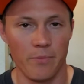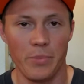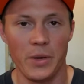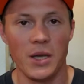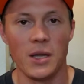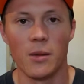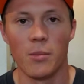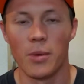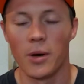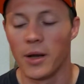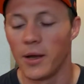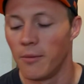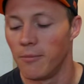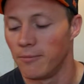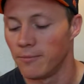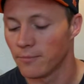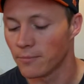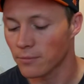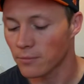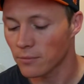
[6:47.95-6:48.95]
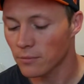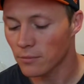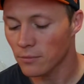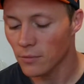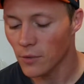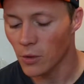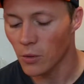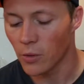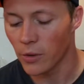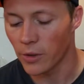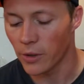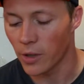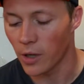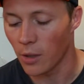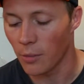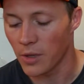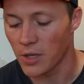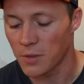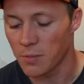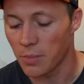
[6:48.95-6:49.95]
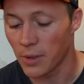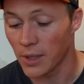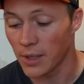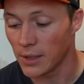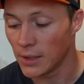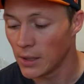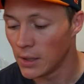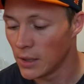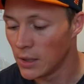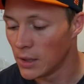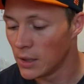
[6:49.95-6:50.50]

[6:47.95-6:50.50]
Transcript: pita bread with your hummus. But